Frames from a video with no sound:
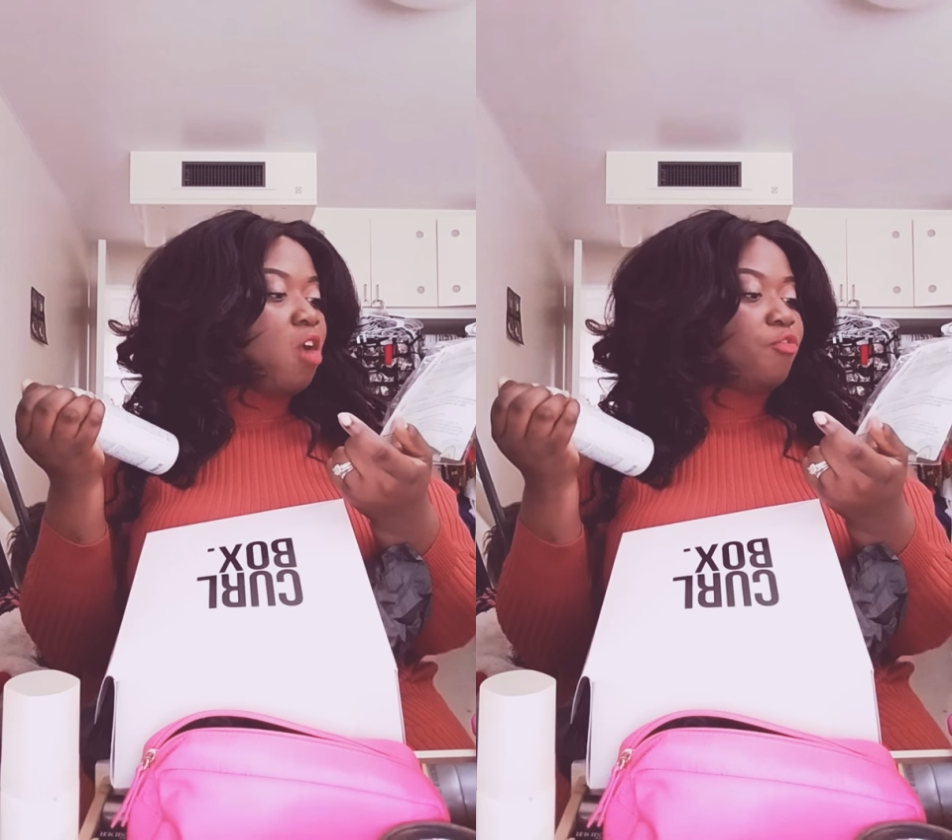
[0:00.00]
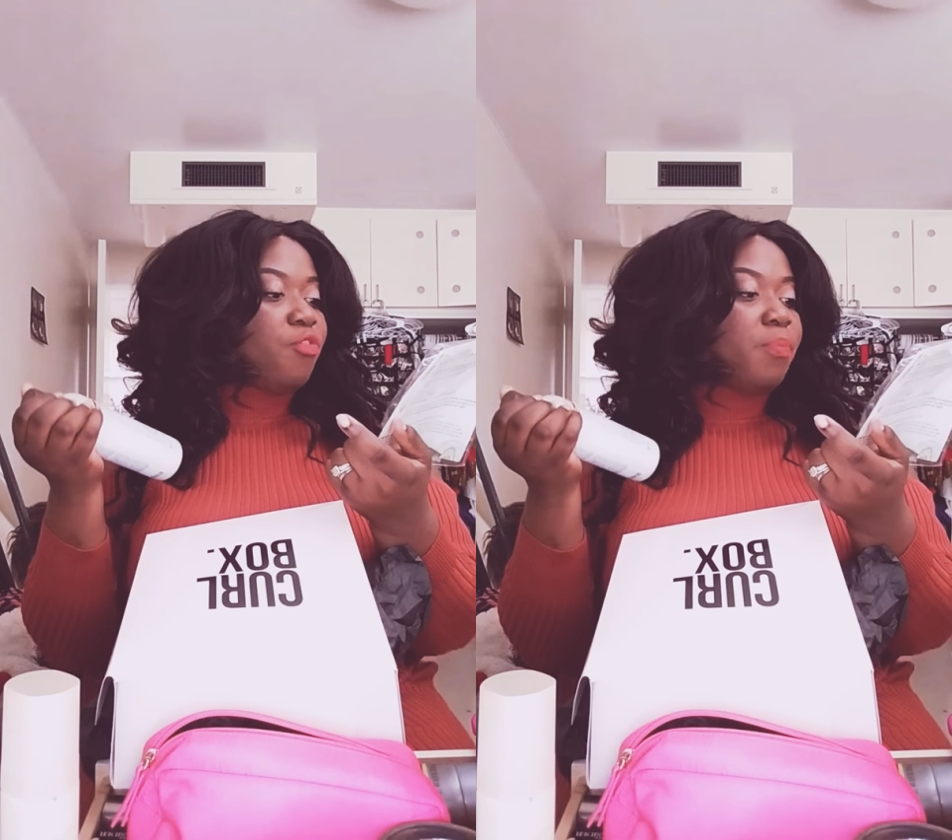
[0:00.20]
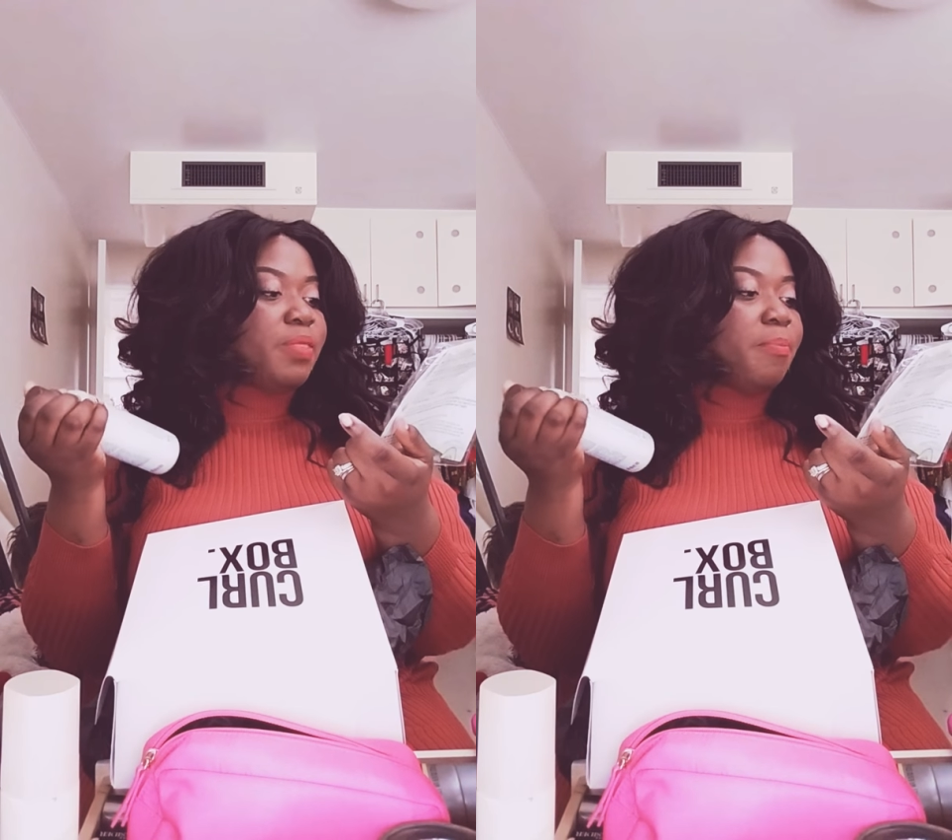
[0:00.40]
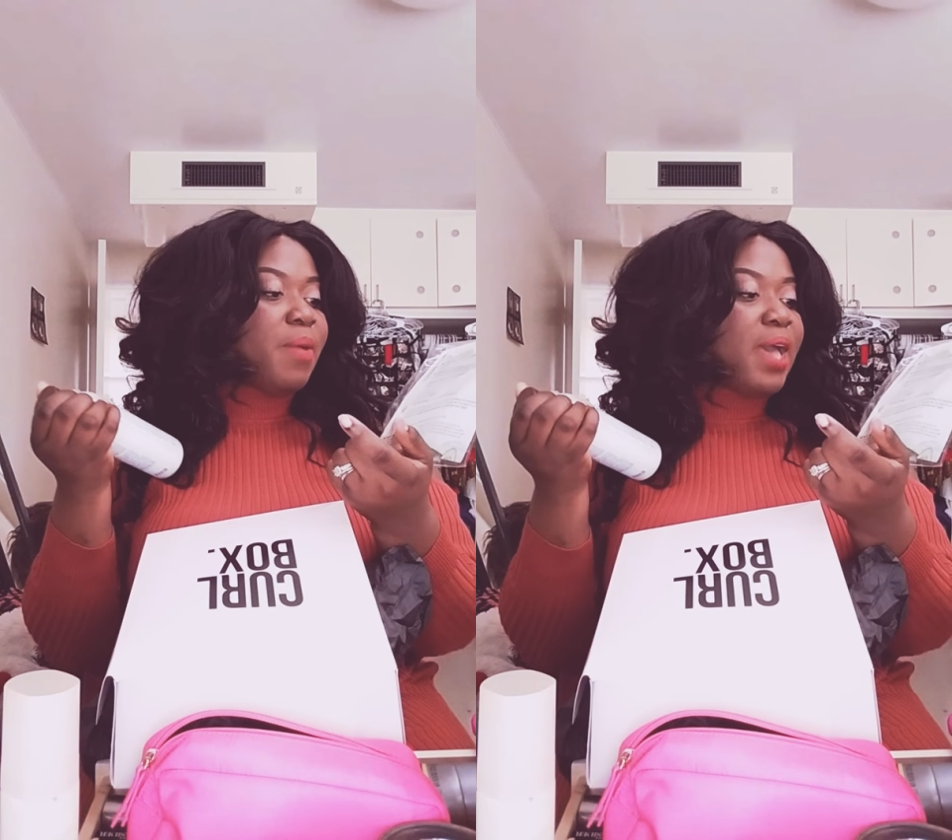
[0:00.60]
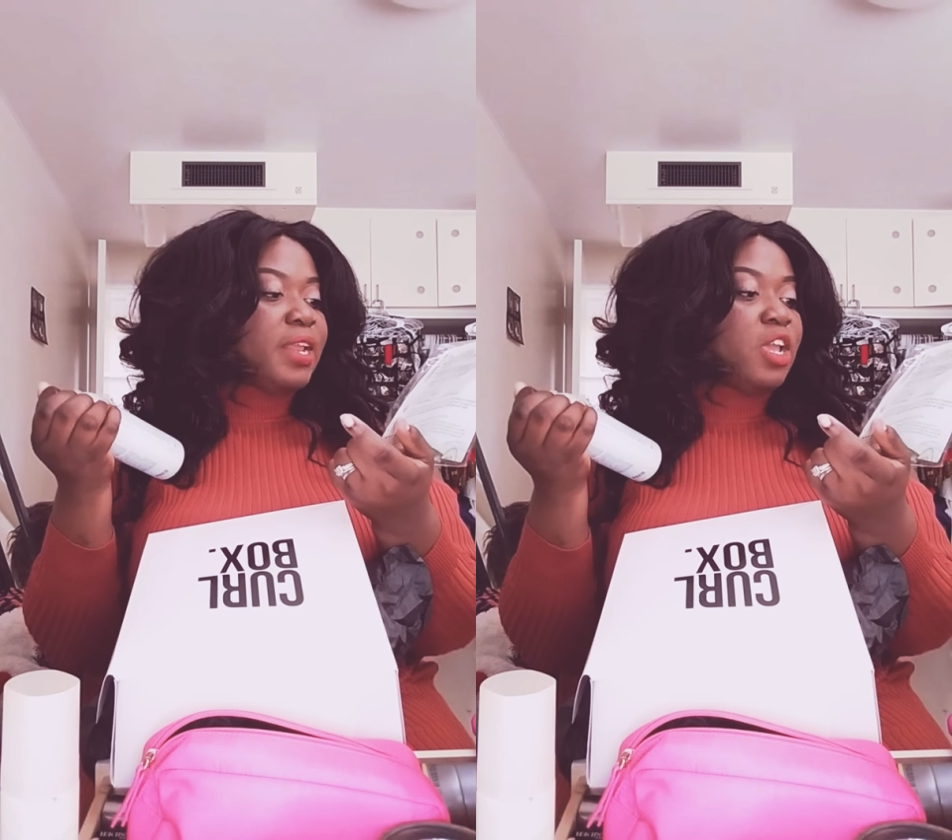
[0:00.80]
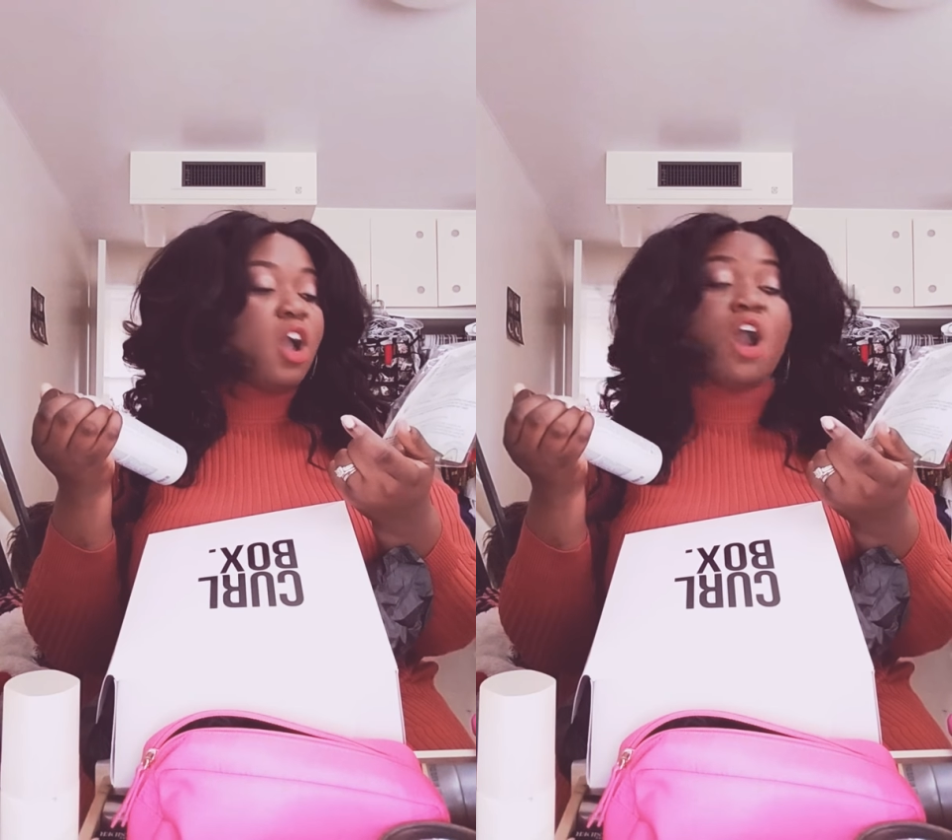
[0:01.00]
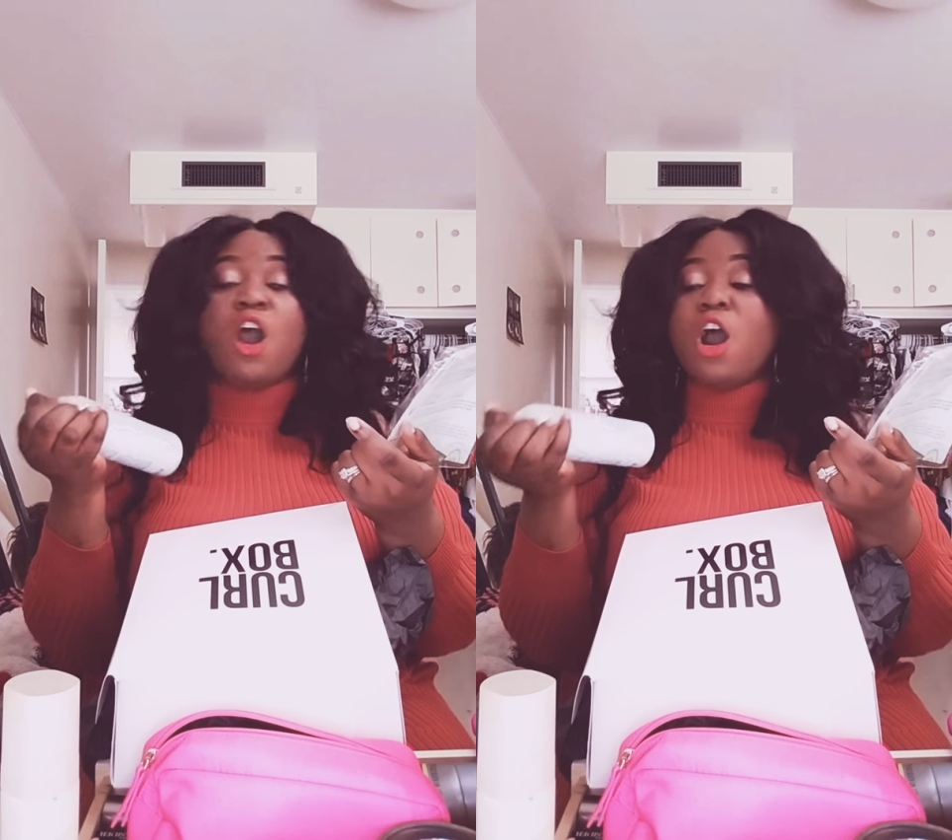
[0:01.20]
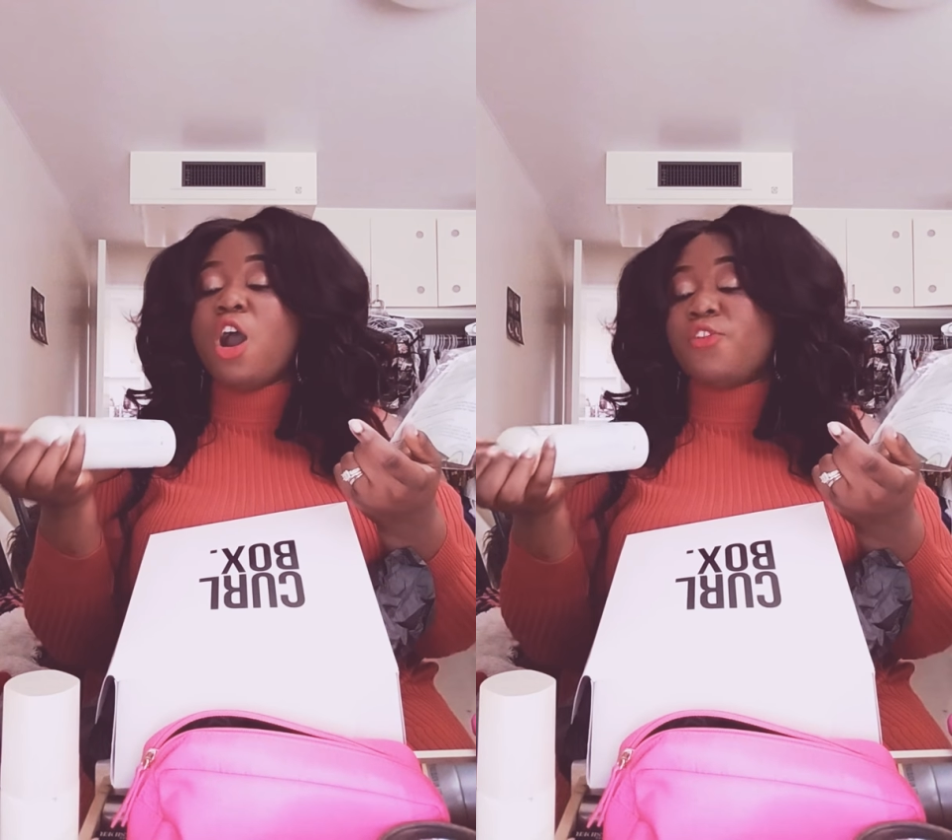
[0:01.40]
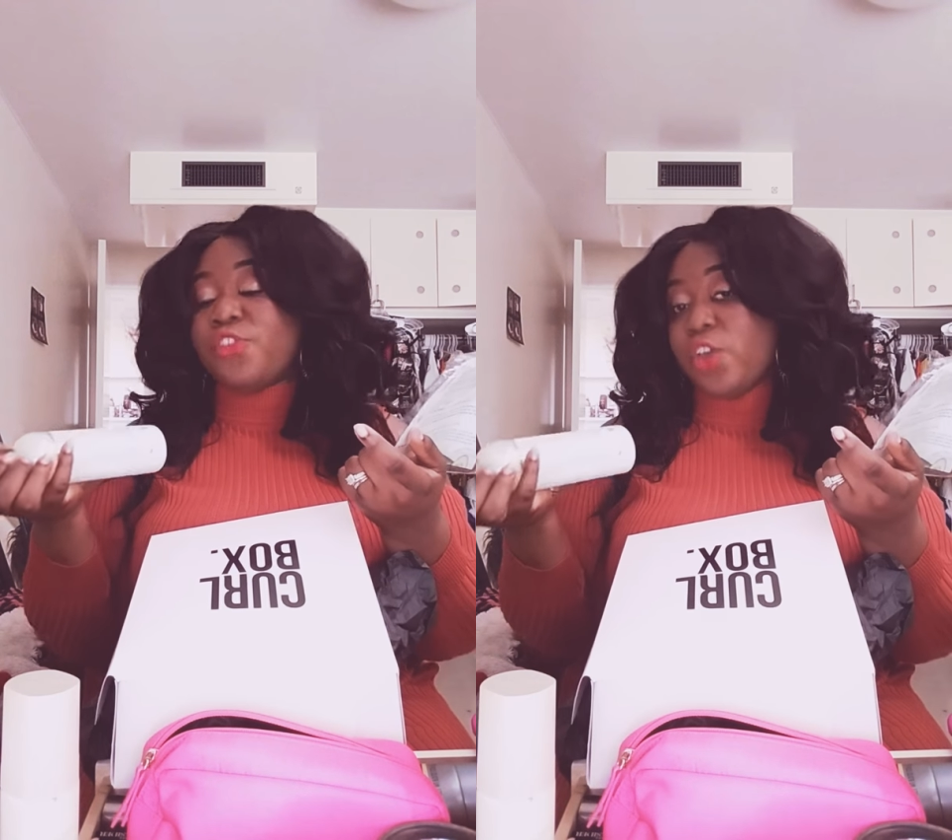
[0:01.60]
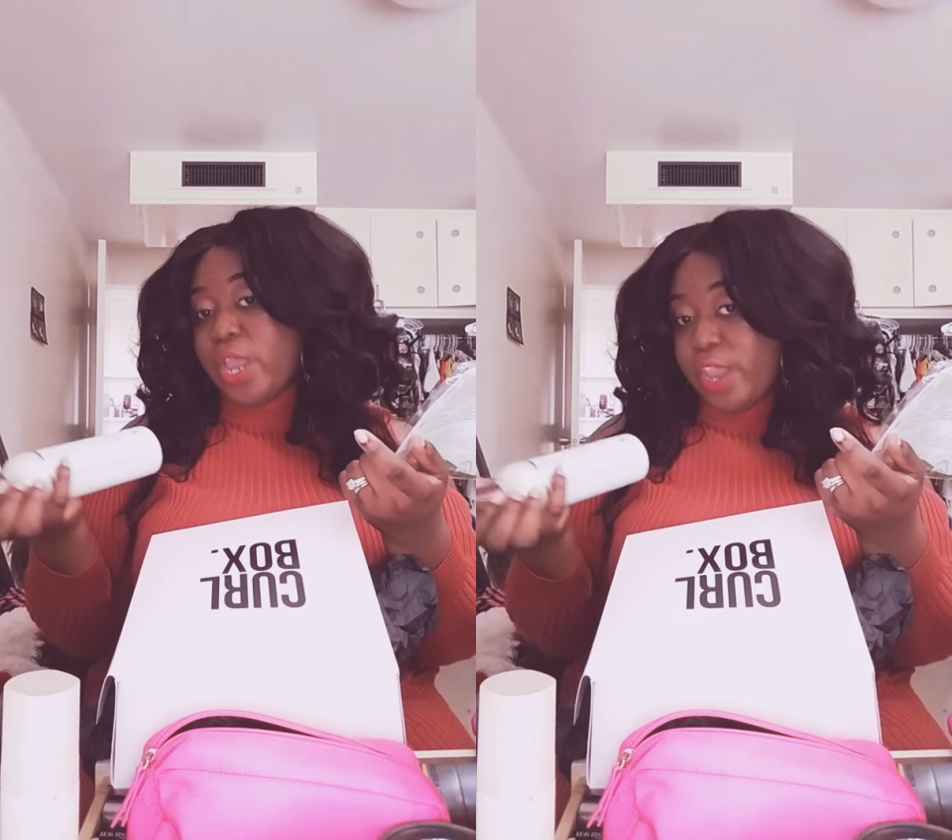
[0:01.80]
from the body of
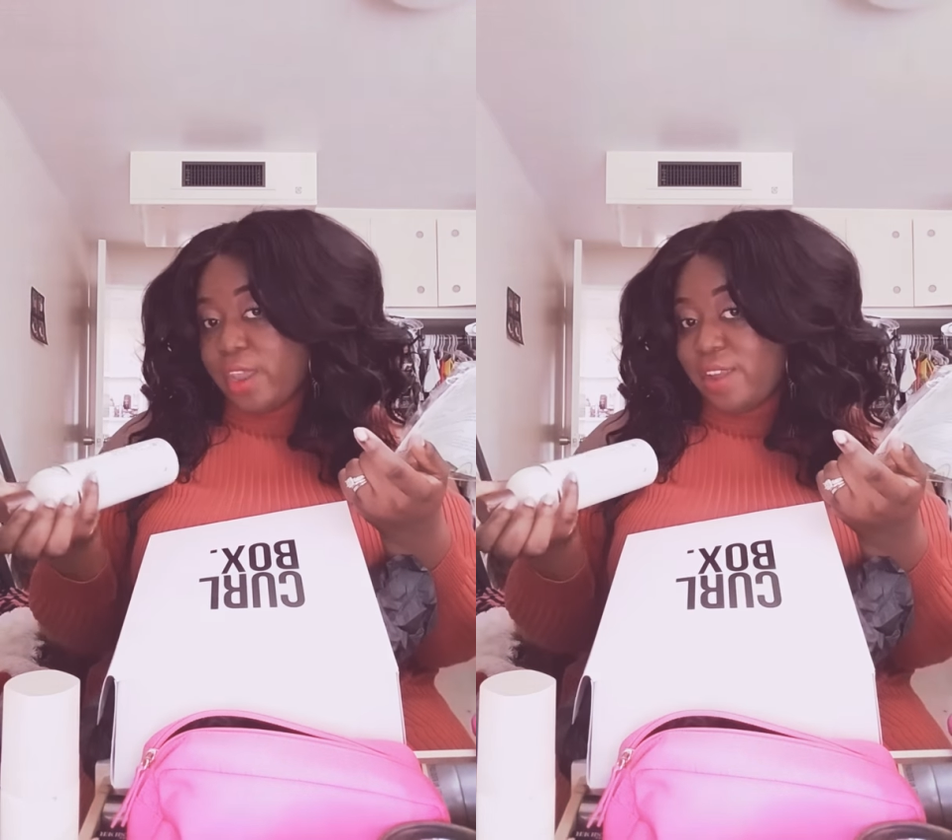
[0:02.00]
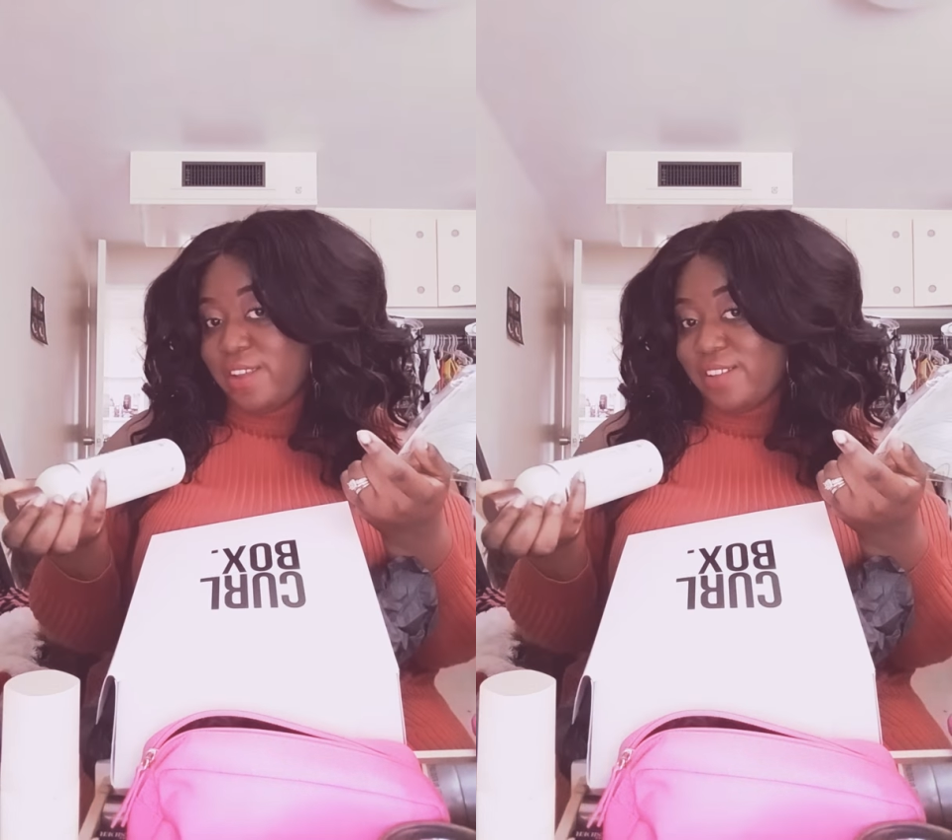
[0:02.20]
your hair.